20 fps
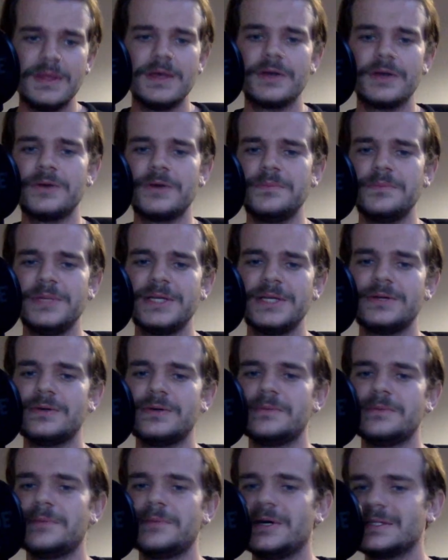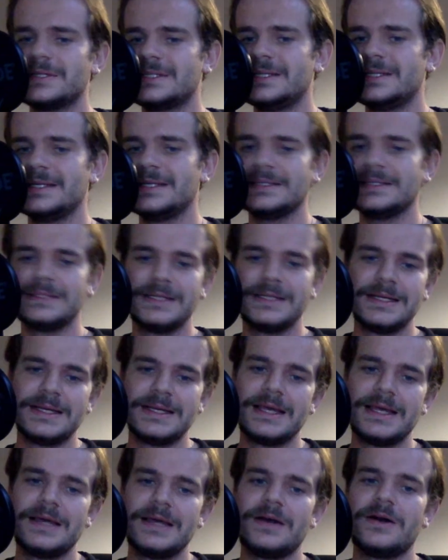company called Martinic
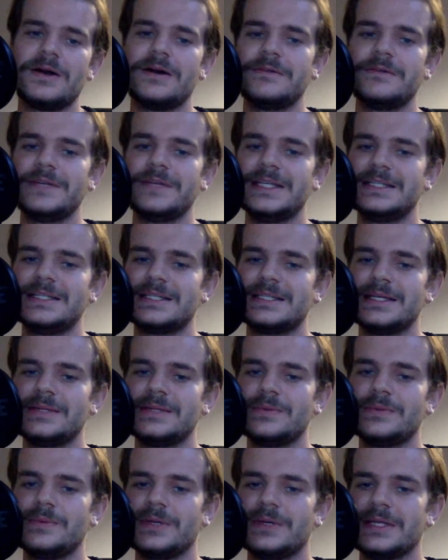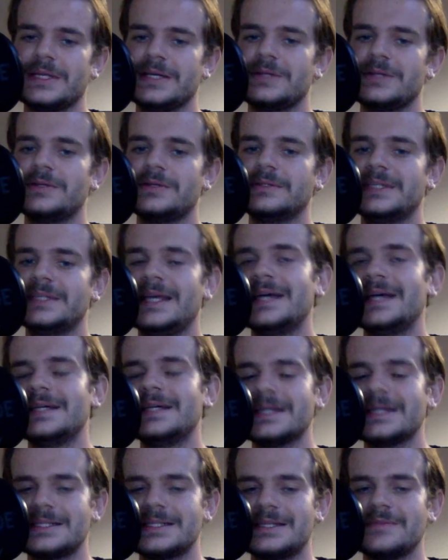are releasing what they are called the
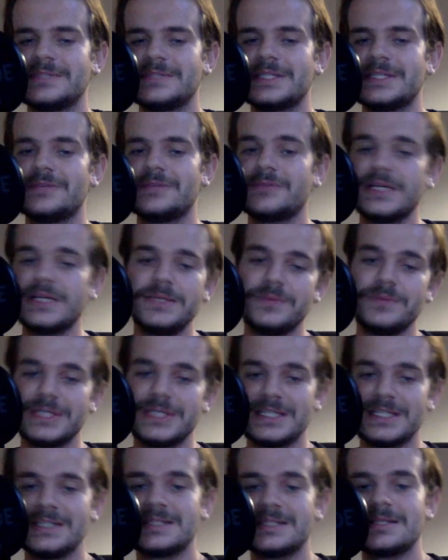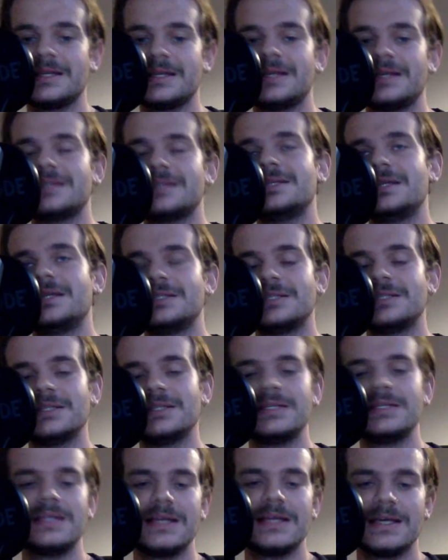AX73, which is
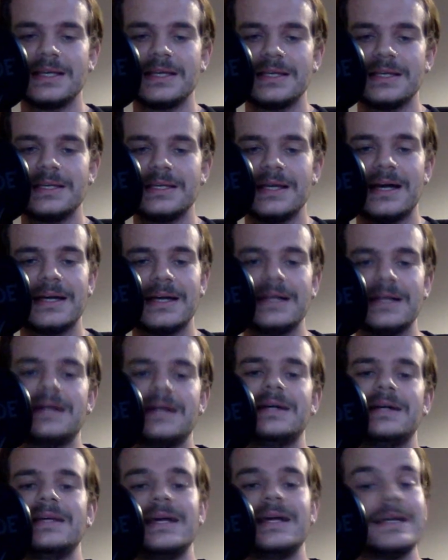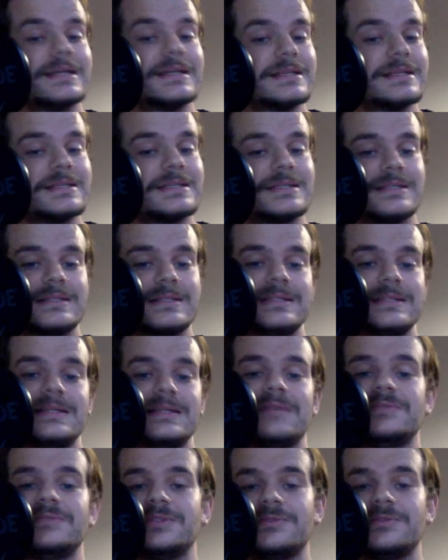essentially a Akai
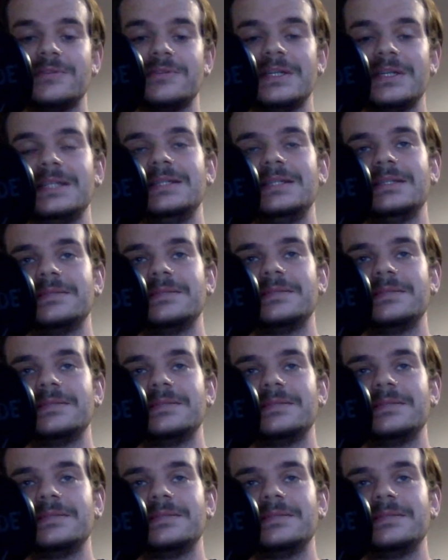AX73